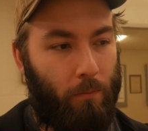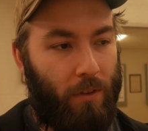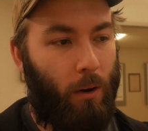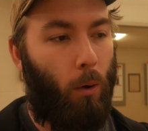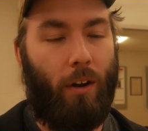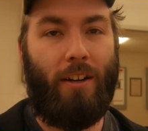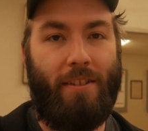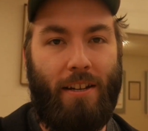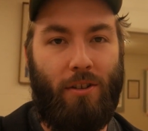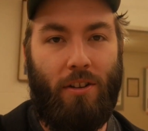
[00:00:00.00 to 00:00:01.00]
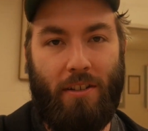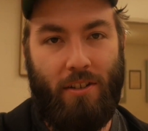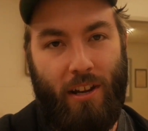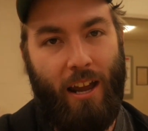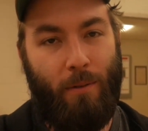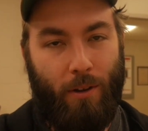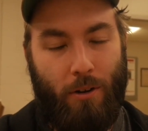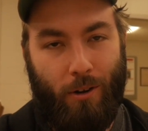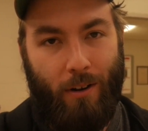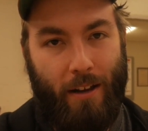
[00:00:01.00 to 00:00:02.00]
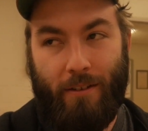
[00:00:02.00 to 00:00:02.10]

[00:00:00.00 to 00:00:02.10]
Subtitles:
the organization doesn't die with undergrad.